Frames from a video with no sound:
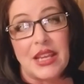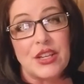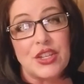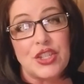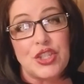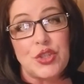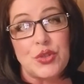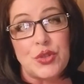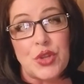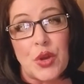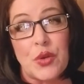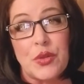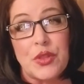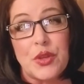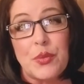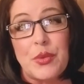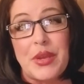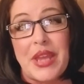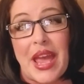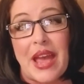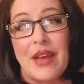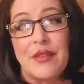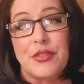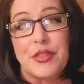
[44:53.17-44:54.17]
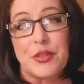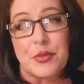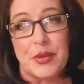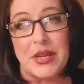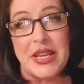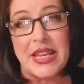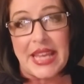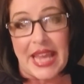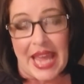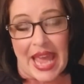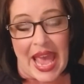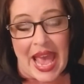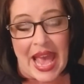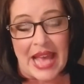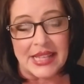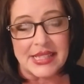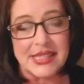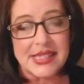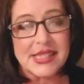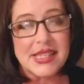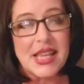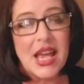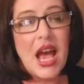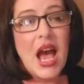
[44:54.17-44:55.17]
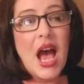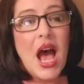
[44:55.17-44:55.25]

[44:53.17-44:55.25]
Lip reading: because you know that we have 3 cats.